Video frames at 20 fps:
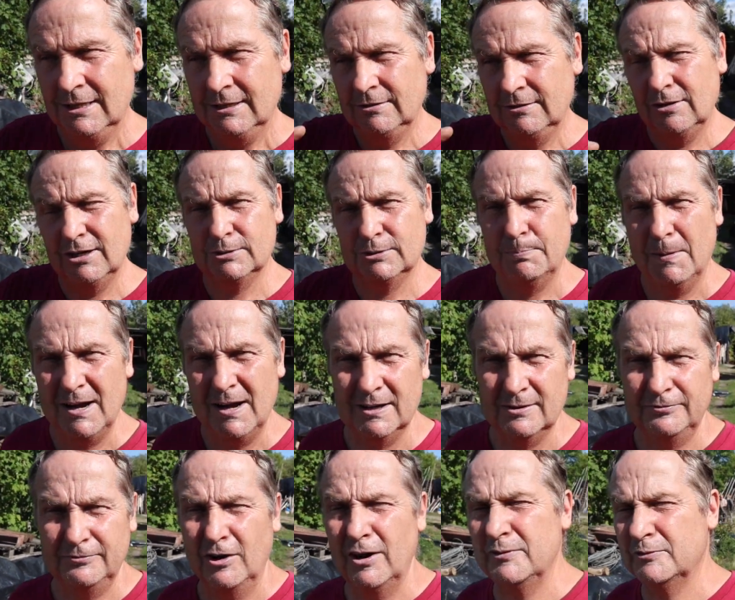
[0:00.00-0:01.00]
Nice mug,
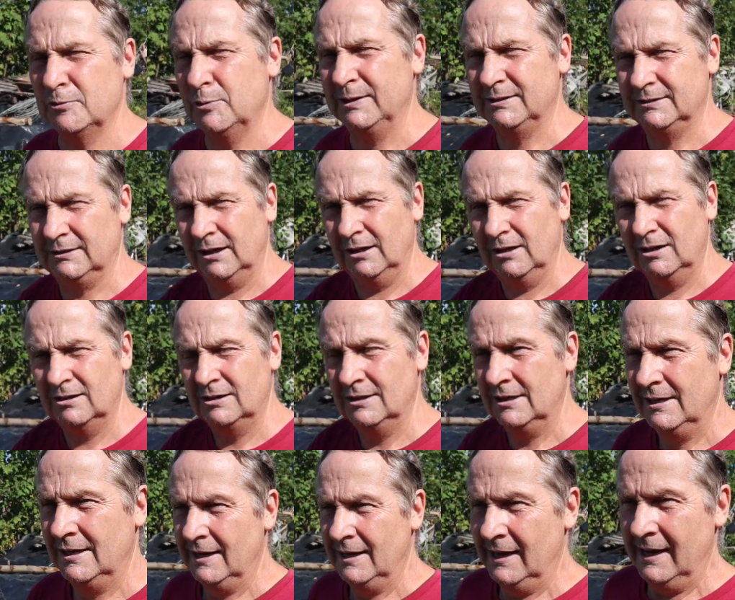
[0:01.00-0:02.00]
£5 there.
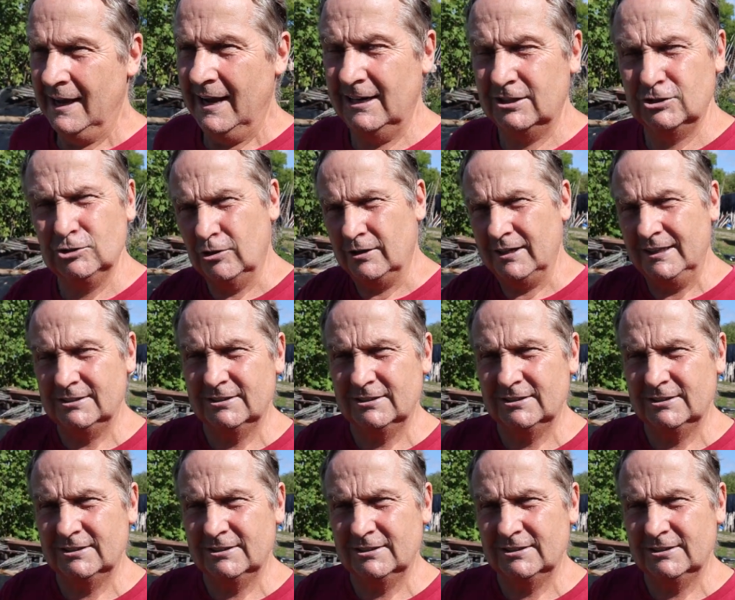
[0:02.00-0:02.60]
And it's got,